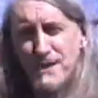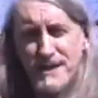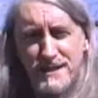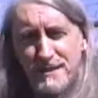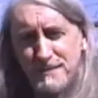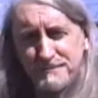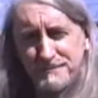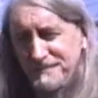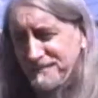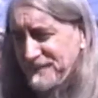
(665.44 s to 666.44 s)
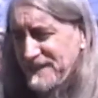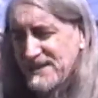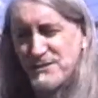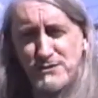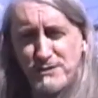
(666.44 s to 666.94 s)
on there.
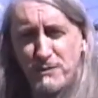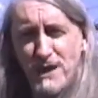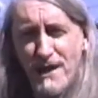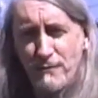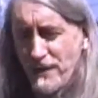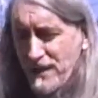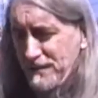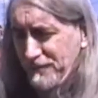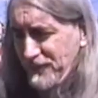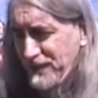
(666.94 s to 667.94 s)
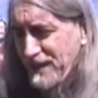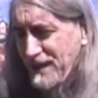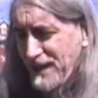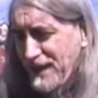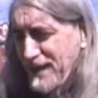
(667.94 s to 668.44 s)
That's your supply reel.
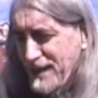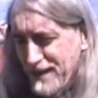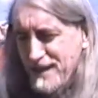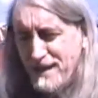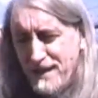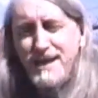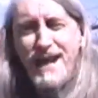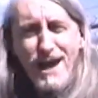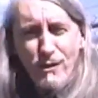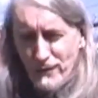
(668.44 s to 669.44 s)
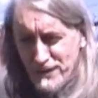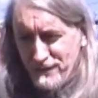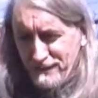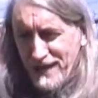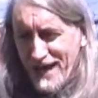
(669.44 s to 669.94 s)
Now what
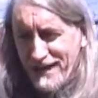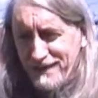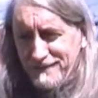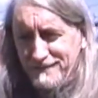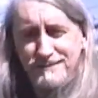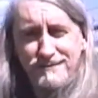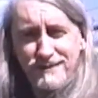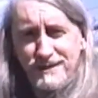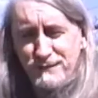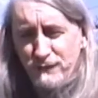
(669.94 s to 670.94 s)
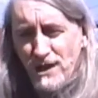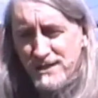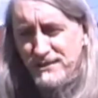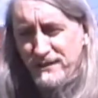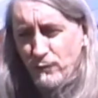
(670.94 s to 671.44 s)
you've got is
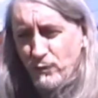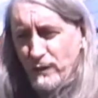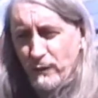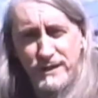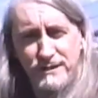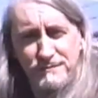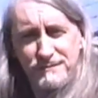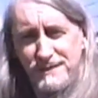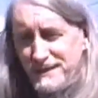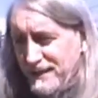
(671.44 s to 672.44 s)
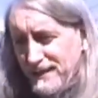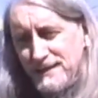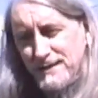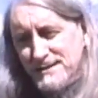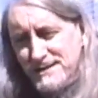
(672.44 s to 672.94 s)
floss you can work with.
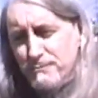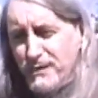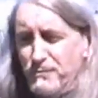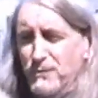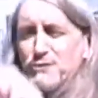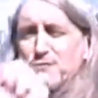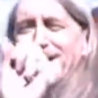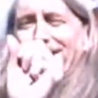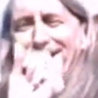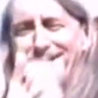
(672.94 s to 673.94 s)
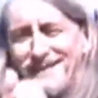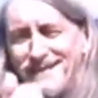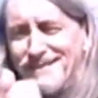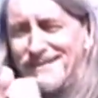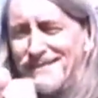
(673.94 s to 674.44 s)
Some people do it like
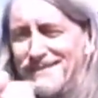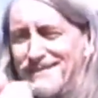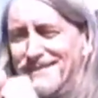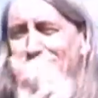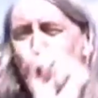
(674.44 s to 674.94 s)
this, some